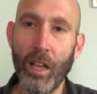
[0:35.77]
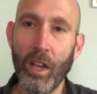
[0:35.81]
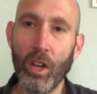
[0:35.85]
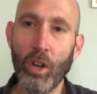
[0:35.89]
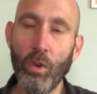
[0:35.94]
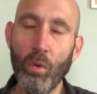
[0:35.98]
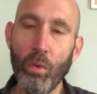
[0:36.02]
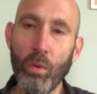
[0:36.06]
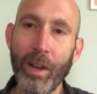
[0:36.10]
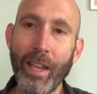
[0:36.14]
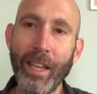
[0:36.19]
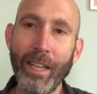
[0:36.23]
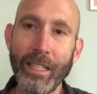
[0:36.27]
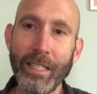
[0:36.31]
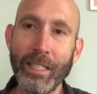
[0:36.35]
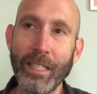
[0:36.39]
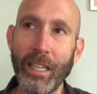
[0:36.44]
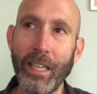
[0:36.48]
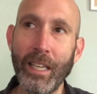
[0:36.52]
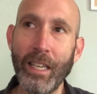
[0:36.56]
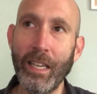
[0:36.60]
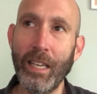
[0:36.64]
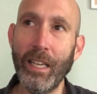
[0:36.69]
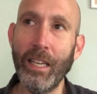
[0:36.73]
Green
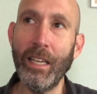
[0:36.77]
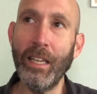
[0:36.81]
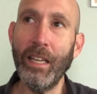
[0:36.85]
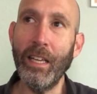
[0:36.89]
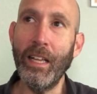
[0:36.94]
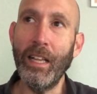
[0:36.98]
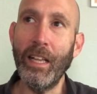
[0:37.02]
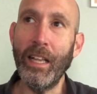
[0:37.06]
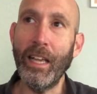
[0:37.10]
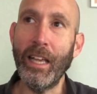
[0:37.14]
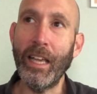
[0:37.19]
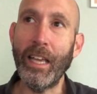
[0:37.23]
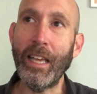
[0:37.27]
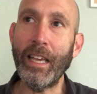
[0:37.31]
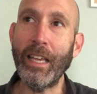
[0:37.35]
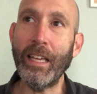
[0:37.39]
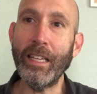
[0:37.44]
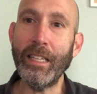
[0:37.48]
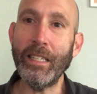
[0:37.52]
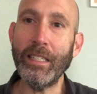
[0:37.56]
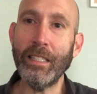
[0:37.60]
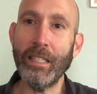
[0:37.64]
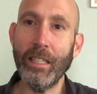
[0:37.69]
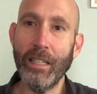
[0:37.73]
tea
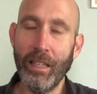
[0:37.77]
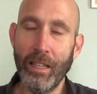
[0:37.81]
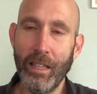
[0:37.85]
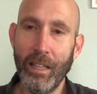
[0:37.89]
is